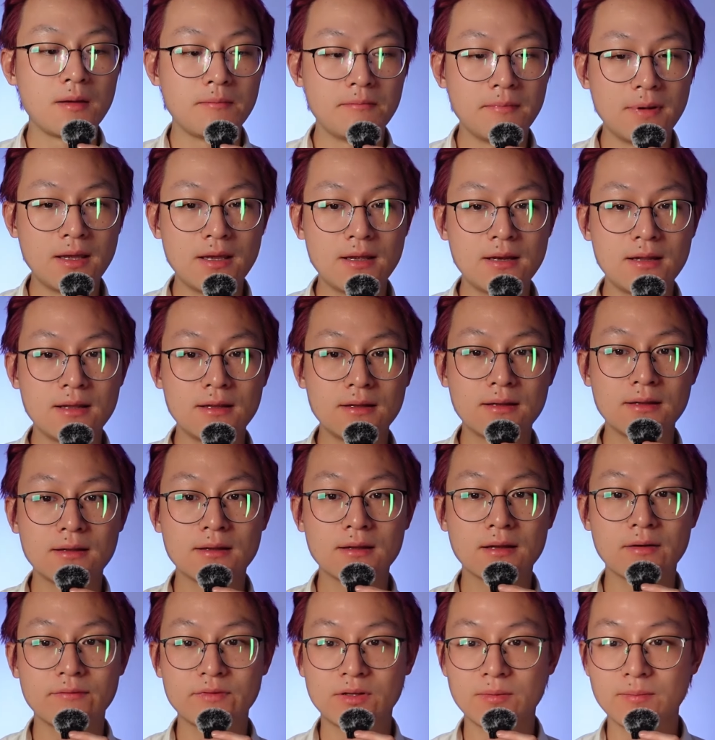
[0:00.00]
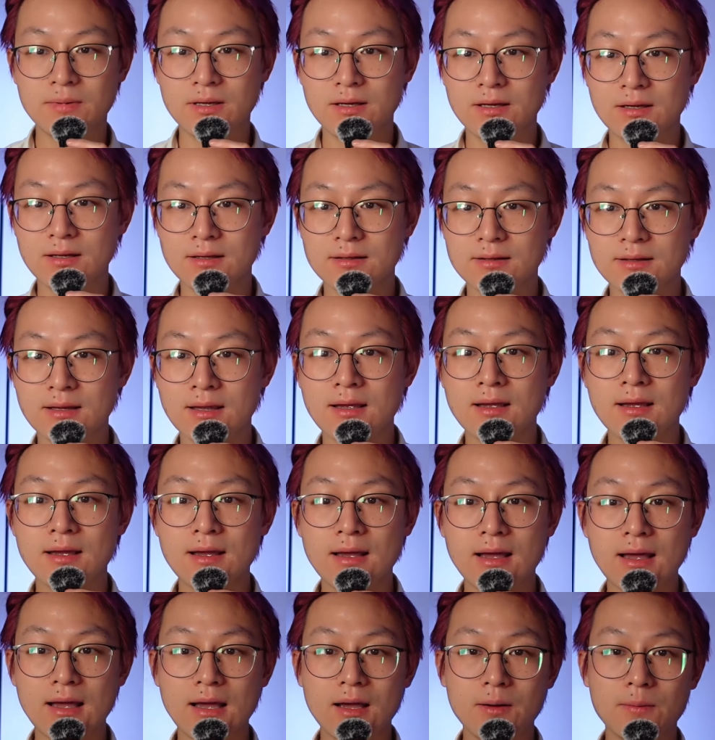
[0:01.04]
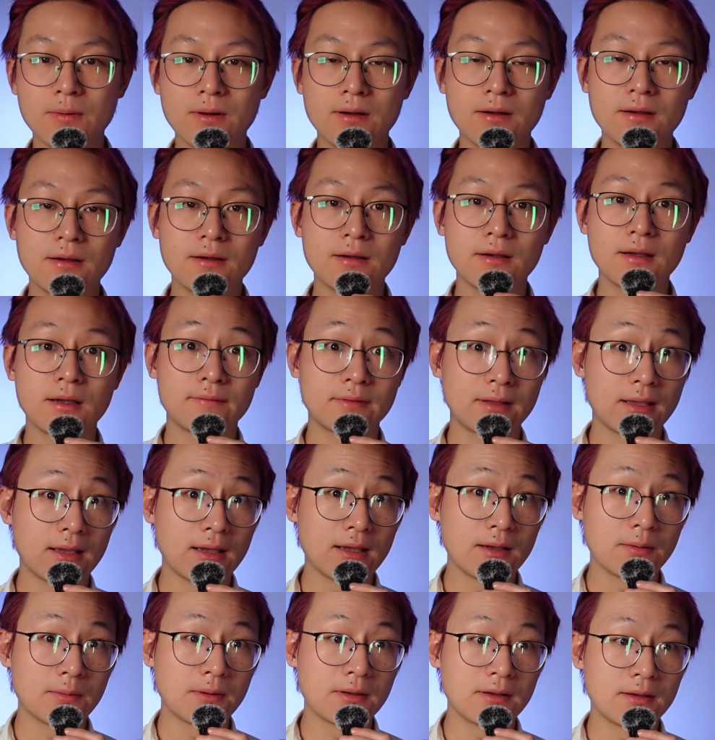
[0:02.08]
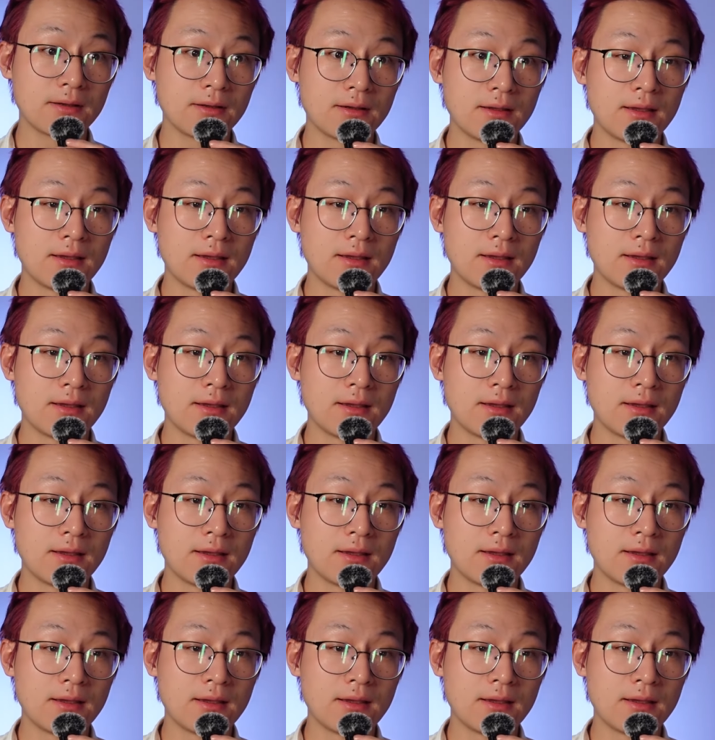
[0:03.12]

Minute after minute, hour after hour.